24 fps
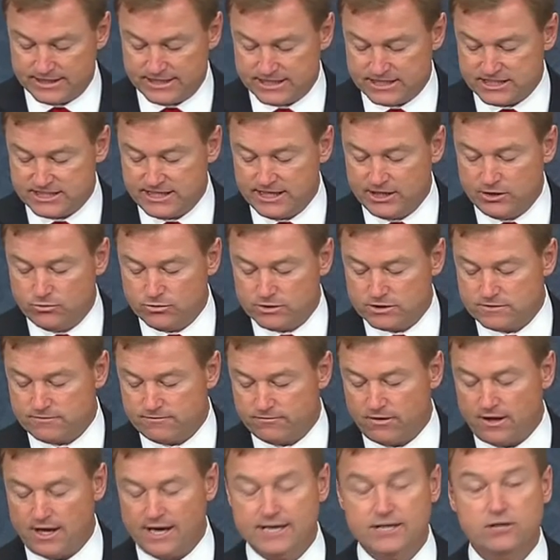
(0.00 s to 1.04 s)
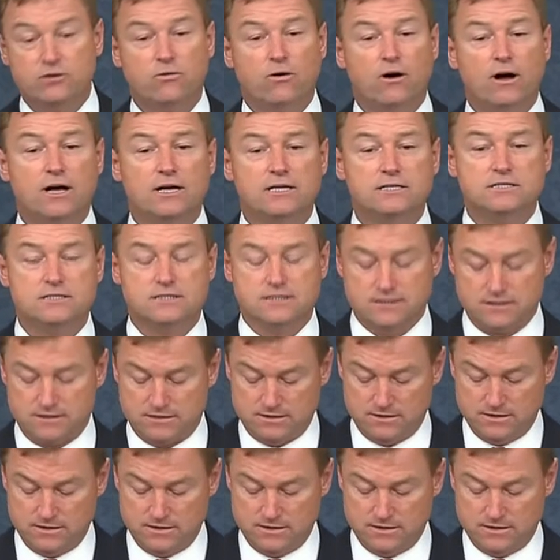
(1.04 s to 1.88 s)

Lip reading: Distinguished Flying Cross